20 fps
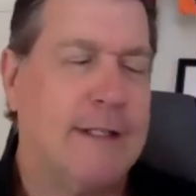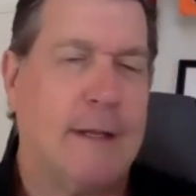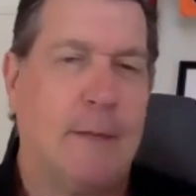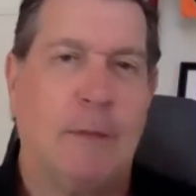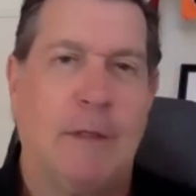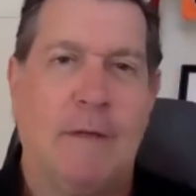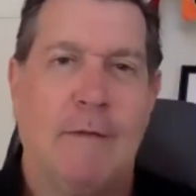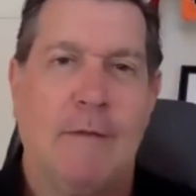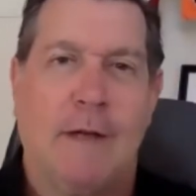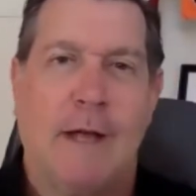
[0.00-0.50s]
I
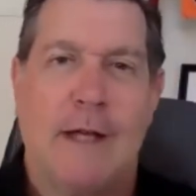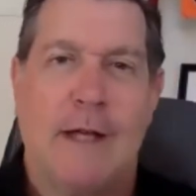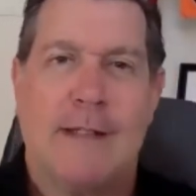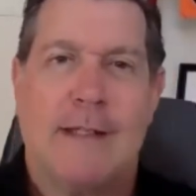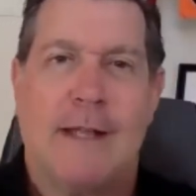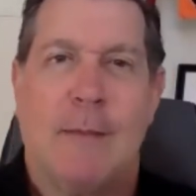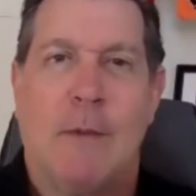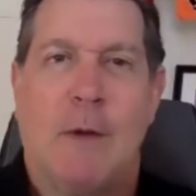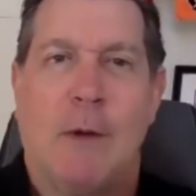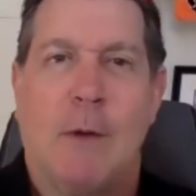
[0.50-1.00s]
believe the last
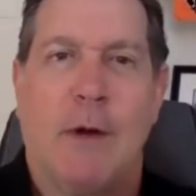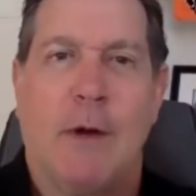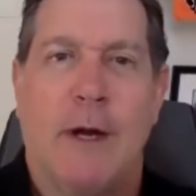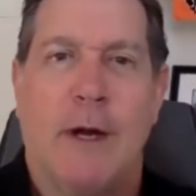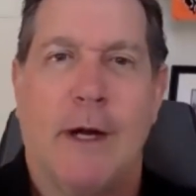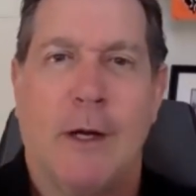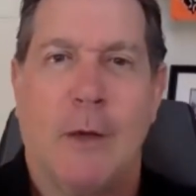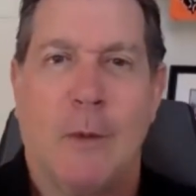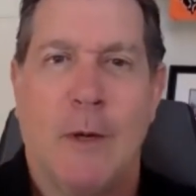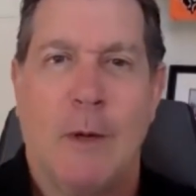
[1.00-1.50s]
time you were
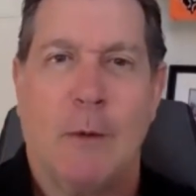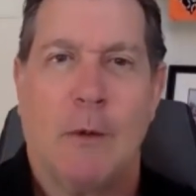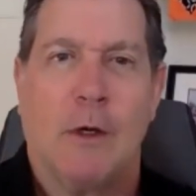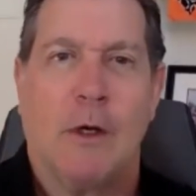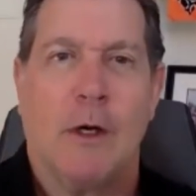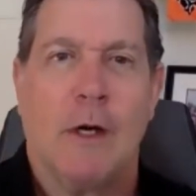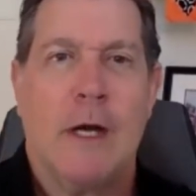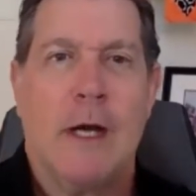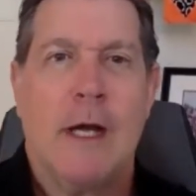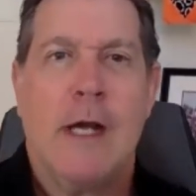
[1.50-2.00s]
here, we
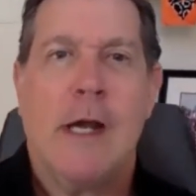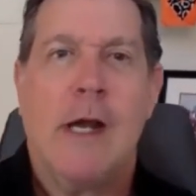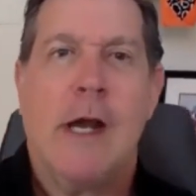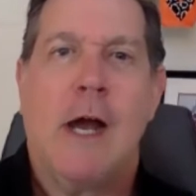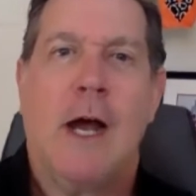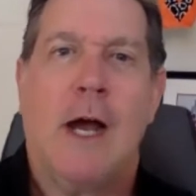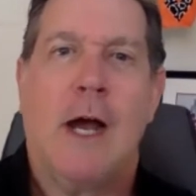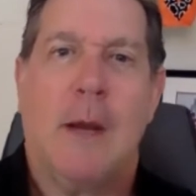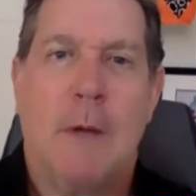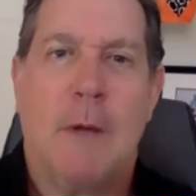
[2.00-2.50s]
were
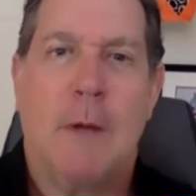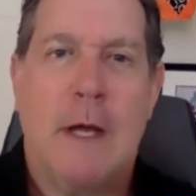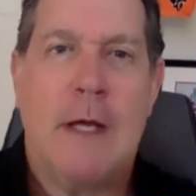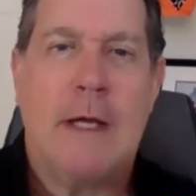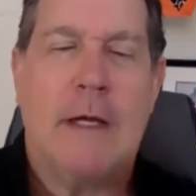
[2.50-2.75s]
um,